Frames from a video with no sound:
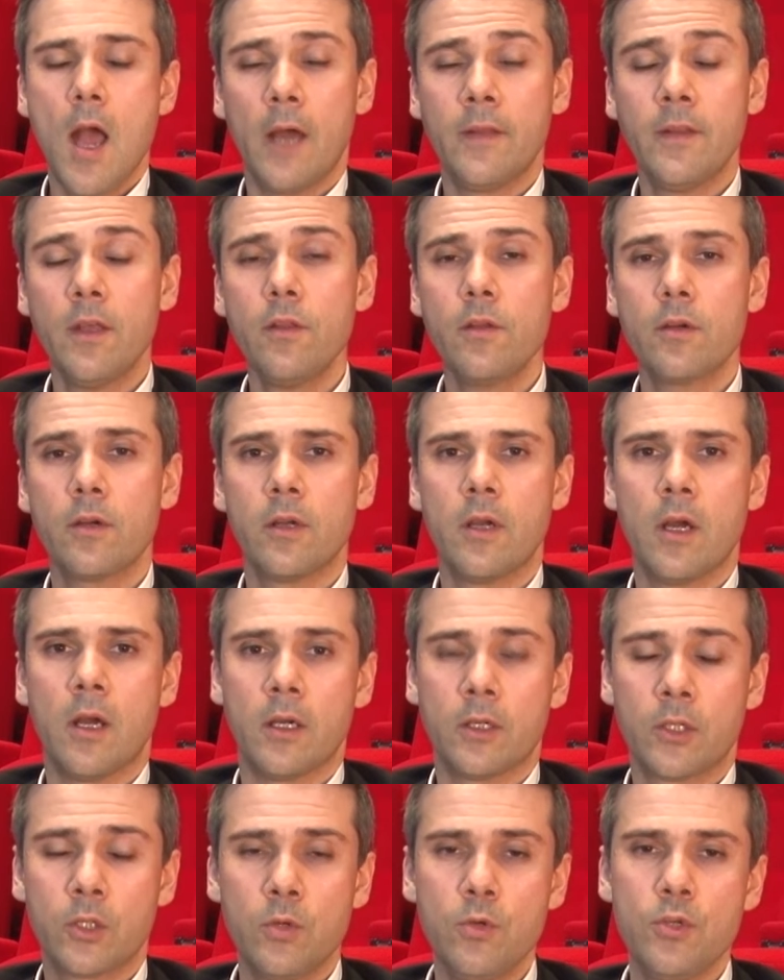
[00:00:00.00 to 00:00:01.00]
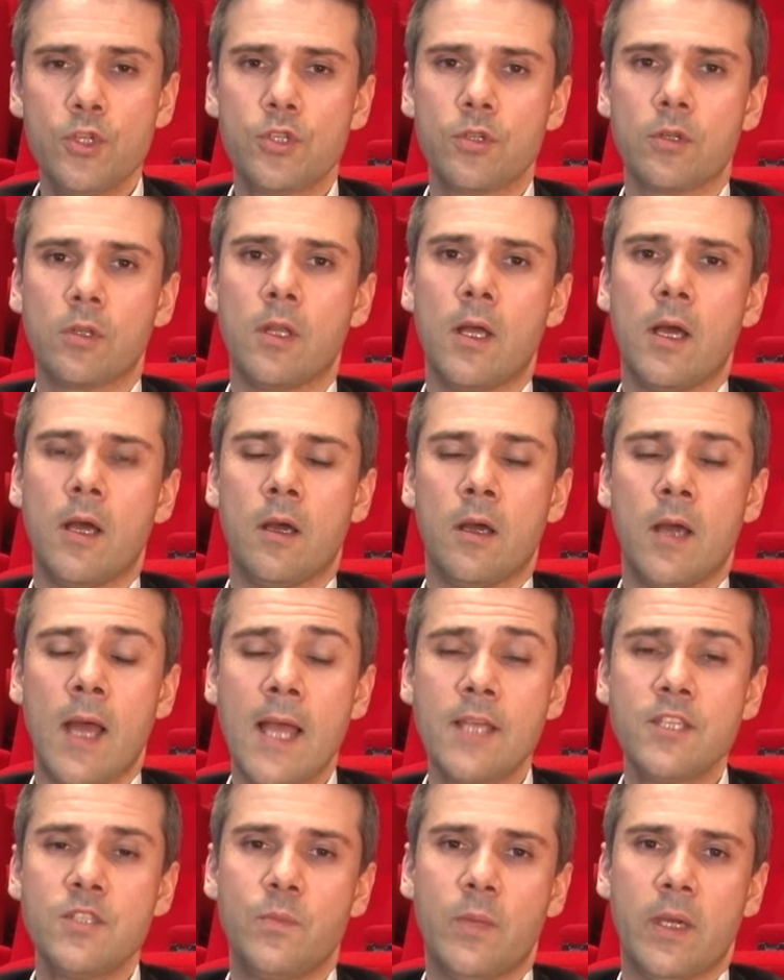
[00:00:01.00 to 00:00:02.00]
Another uh, crucial uh,
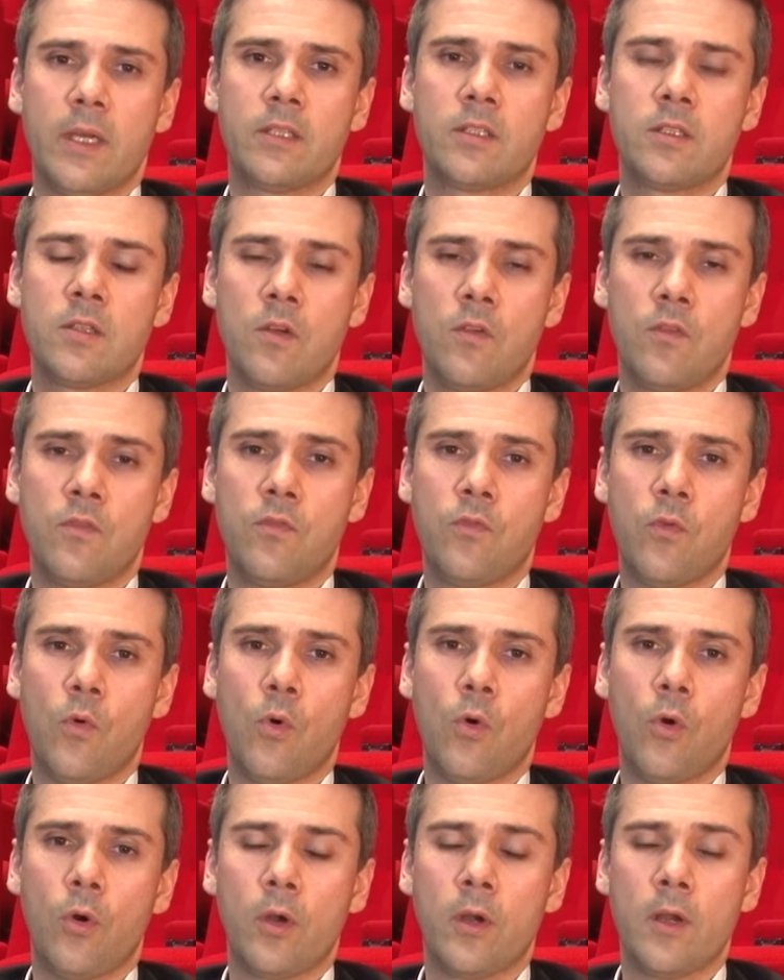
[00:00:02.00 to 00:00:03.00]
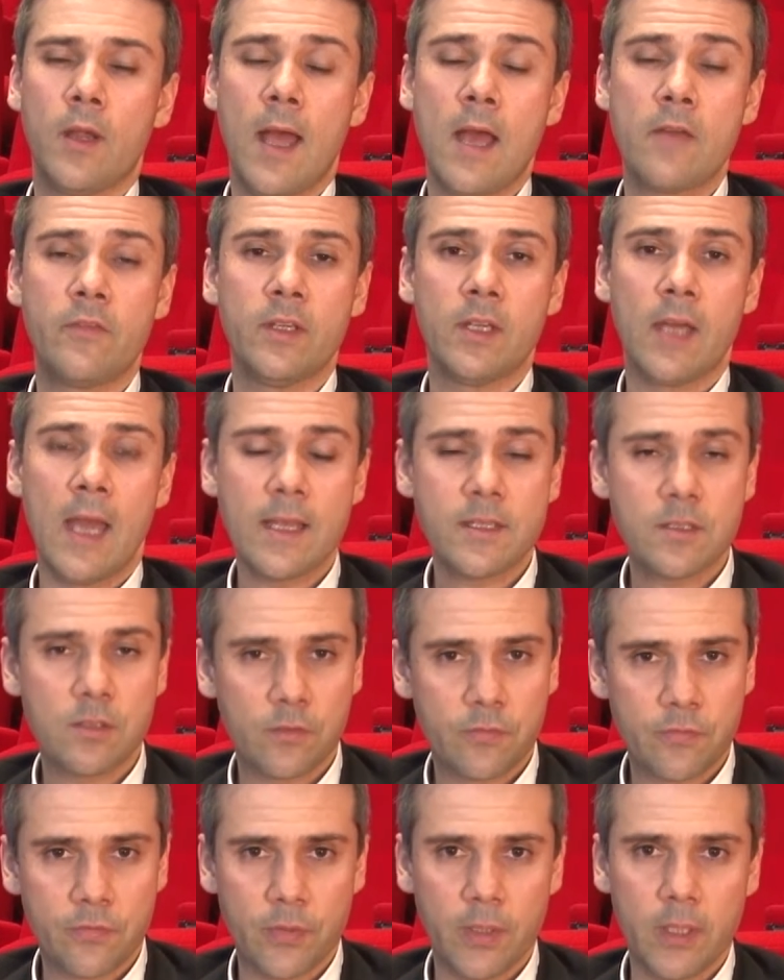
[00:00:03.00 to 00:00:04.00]
aspect for having a
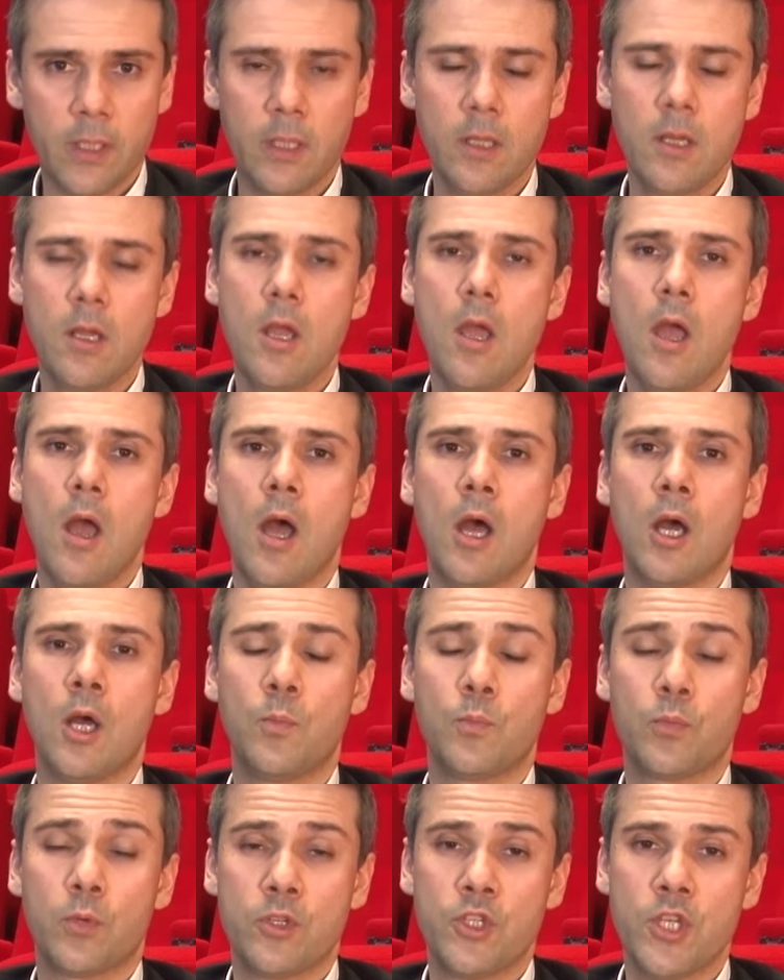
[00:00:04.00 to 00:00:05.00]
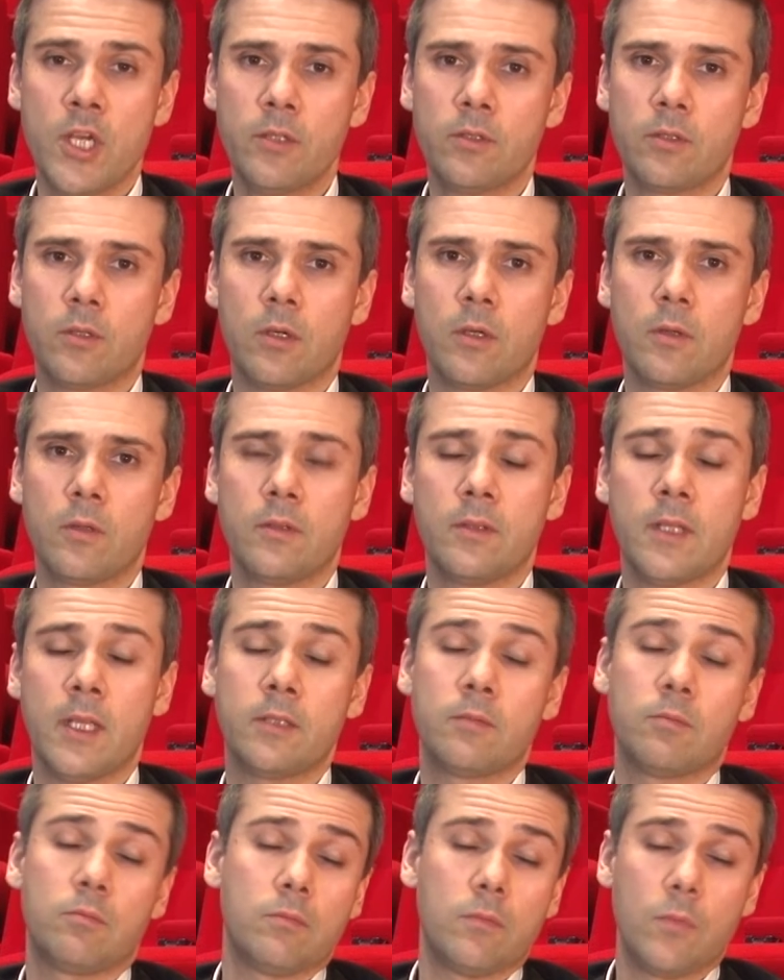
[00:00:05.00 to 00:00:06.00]
hassle-free uh, projector that